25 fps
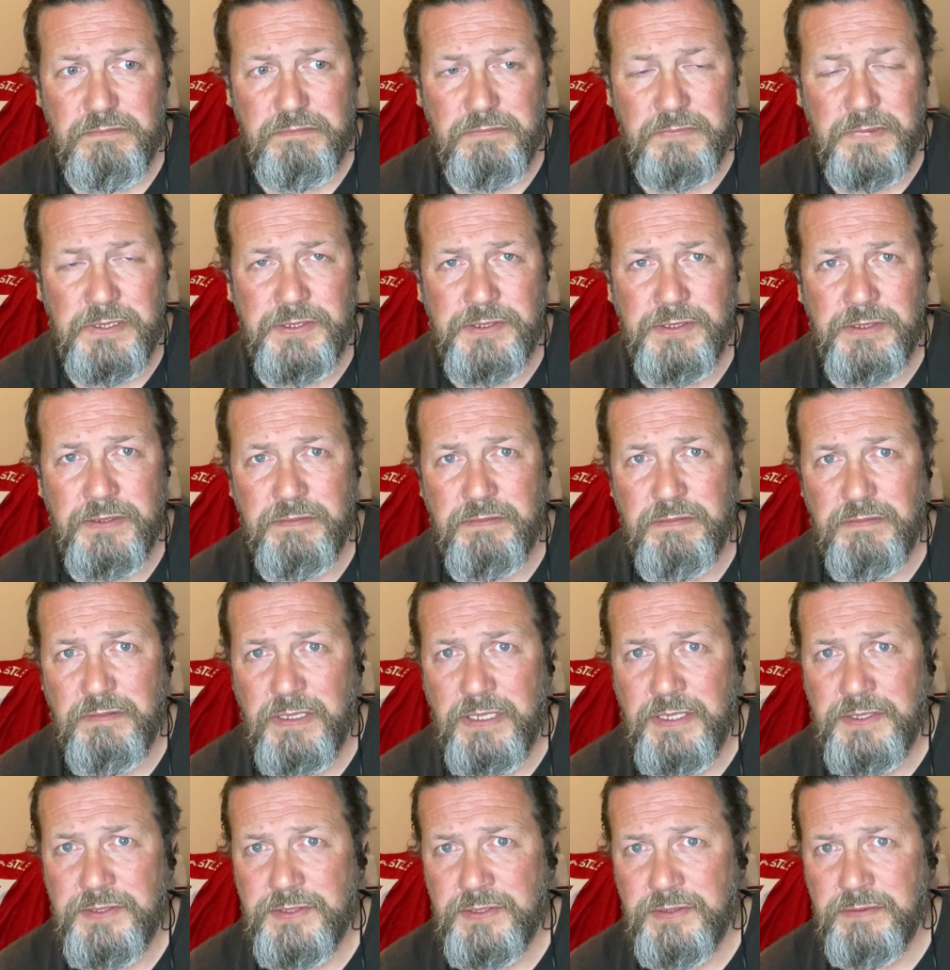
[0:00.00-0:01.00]
It's
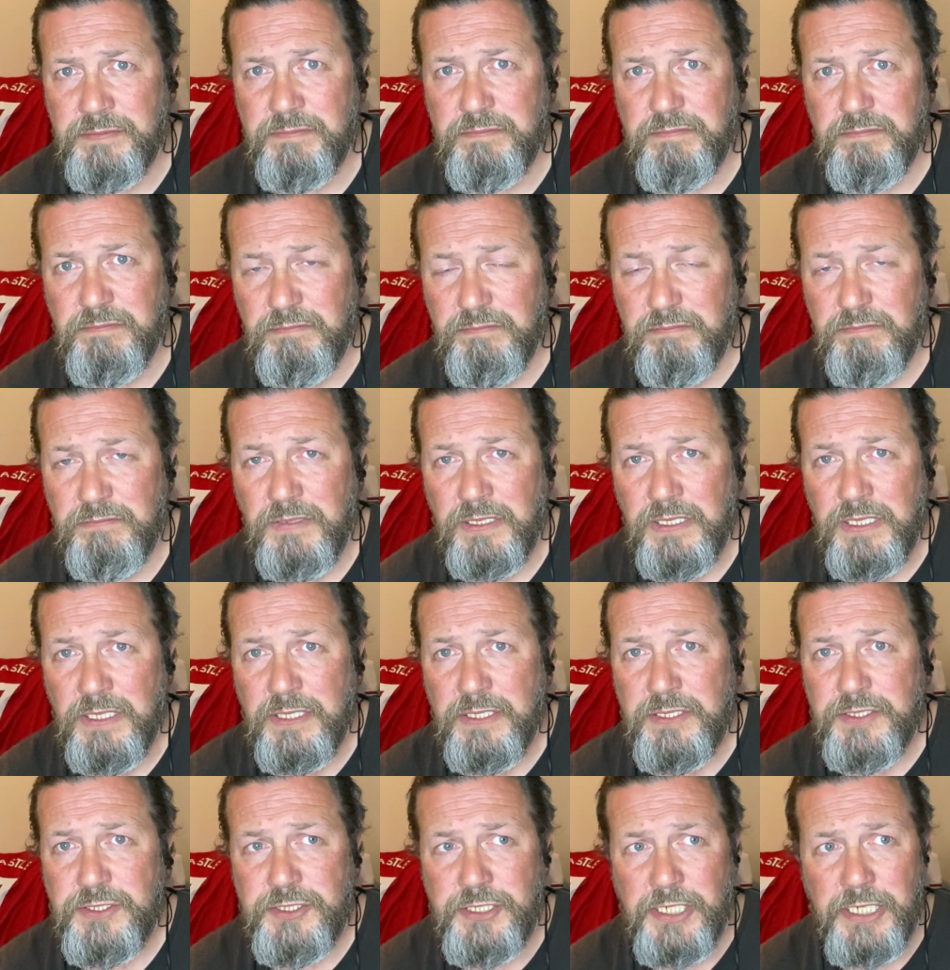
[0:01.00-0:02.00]
a
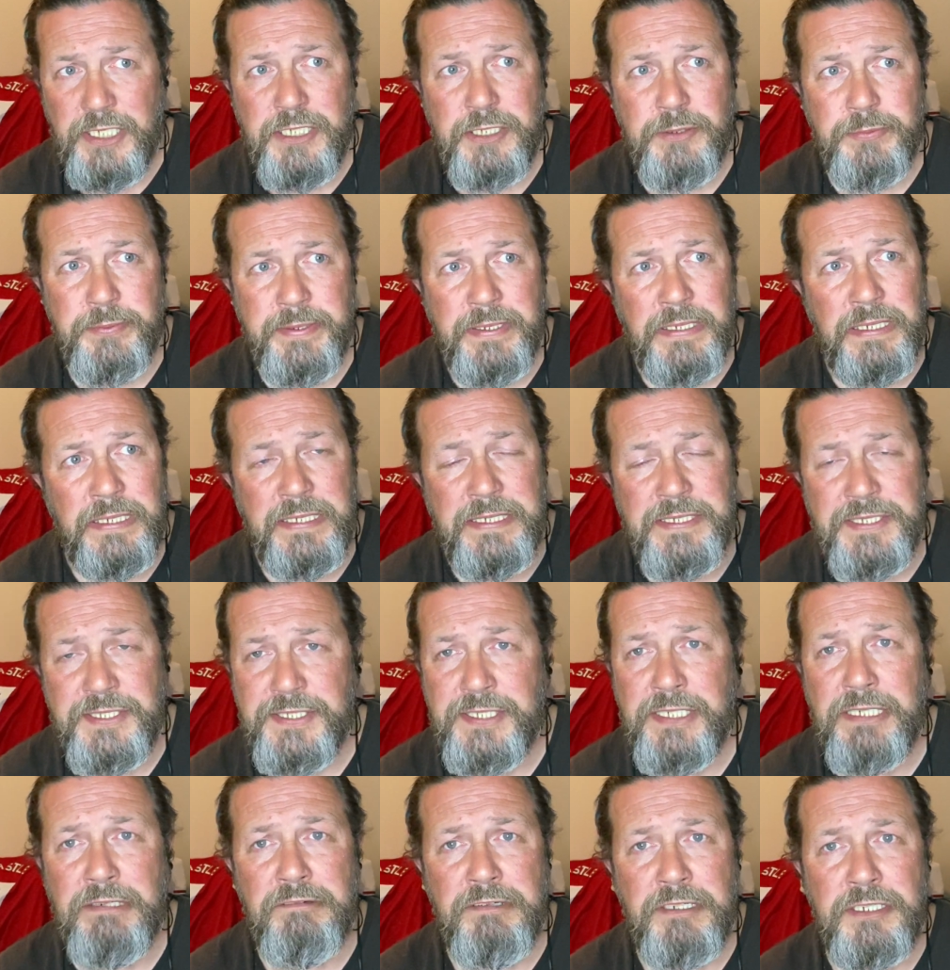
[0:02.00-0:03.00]
genuinely
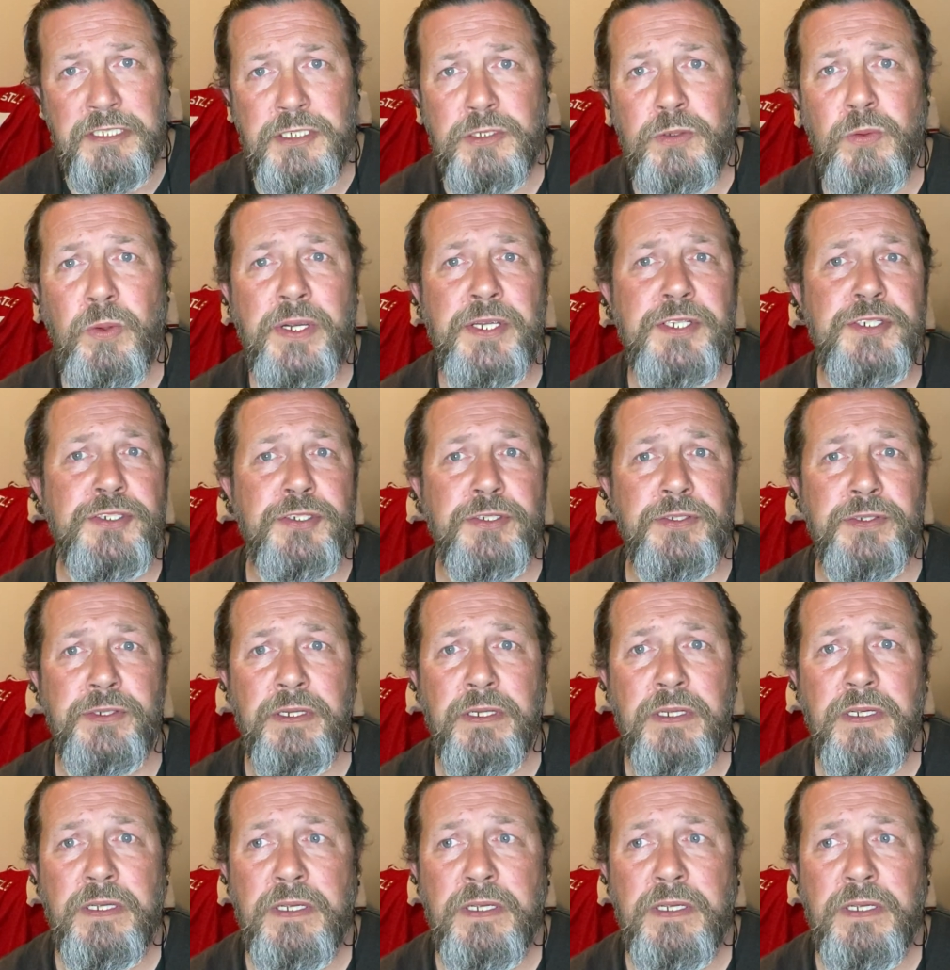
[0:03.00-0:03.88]
serious question.